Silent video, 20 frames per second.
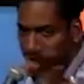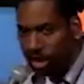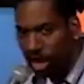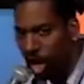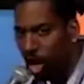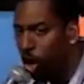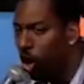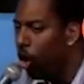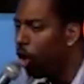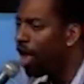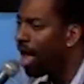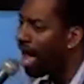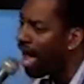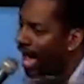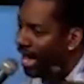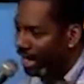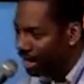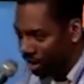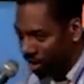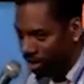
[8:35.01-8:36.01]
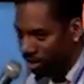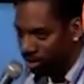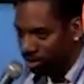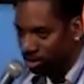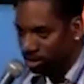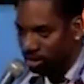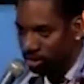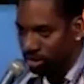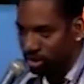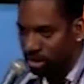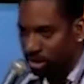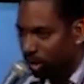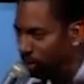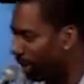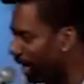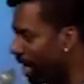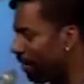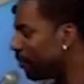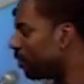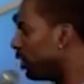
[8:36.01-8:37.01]
The whole aisle.
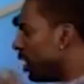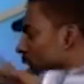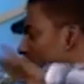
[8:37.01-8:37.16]
Whatever you